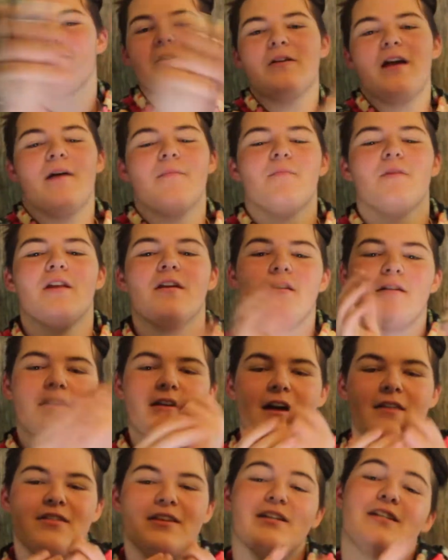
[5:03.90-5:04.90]
so yeah,
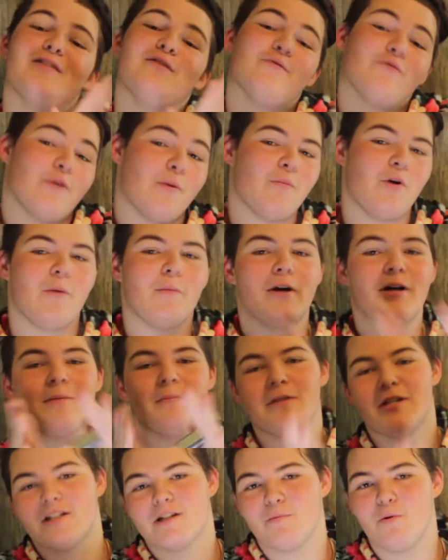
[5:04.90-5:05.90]
got this from Walmart
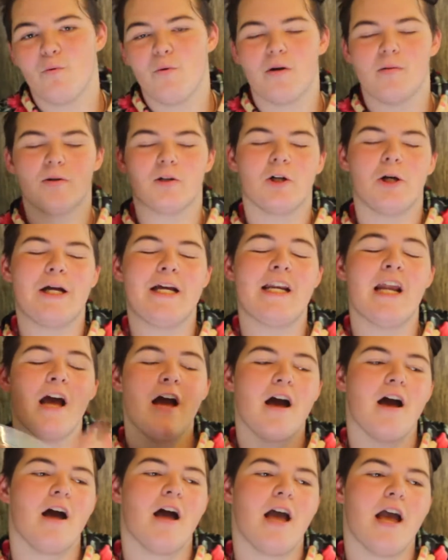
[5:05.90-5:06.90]
because I'm a Walmart queen.
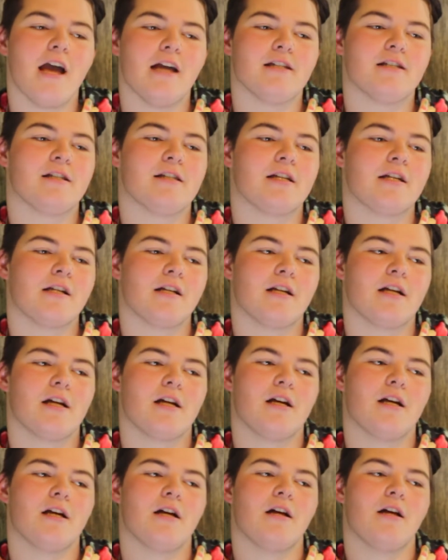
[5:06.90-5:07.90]
It's
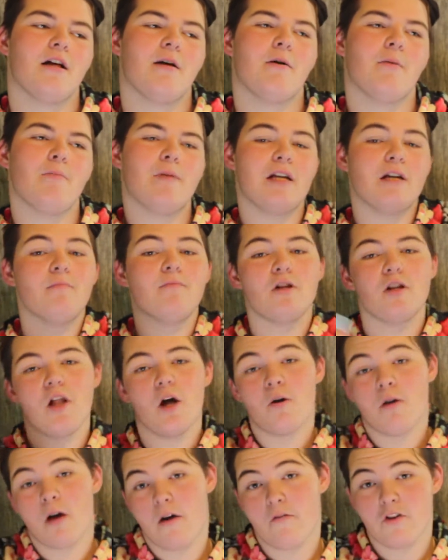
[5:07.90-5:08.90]
medium to
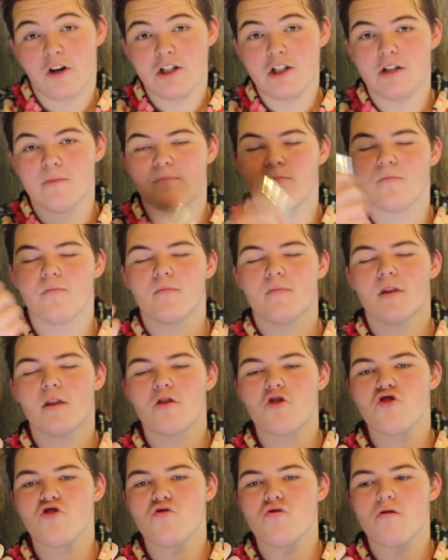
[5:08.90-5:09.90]
low coverage
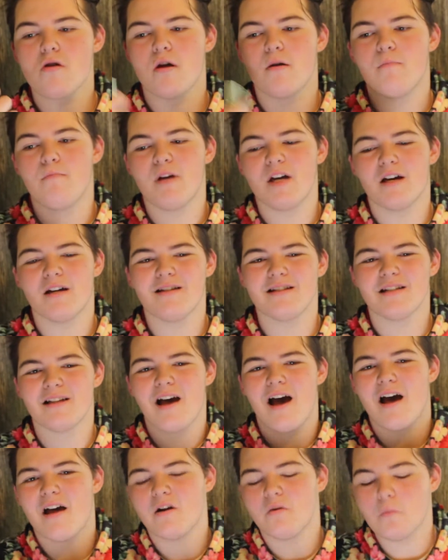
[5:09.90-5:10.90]
because
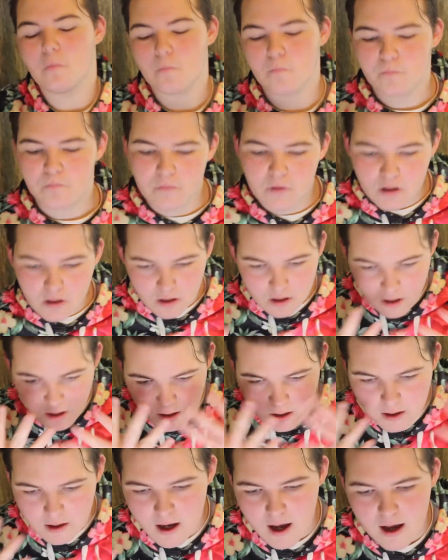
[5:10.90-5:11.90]
I don't
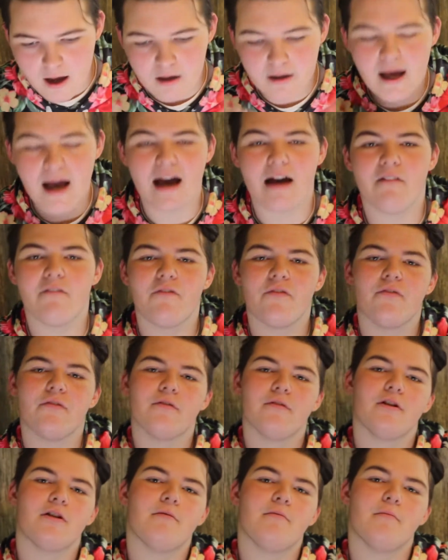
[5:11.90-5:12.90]
have
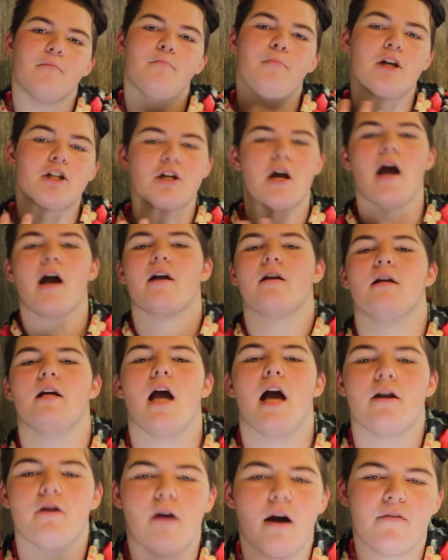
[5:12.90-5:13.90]
much acne.
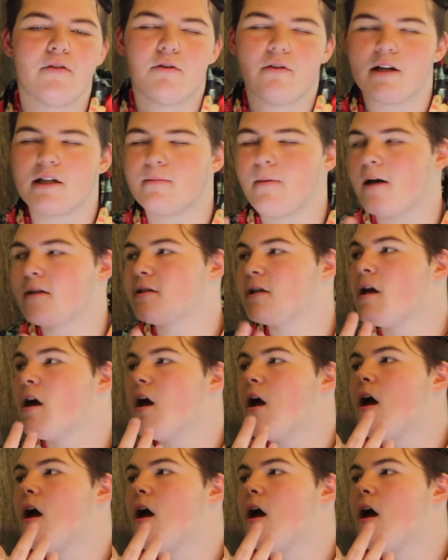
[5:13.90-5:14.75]
I do have the red spots,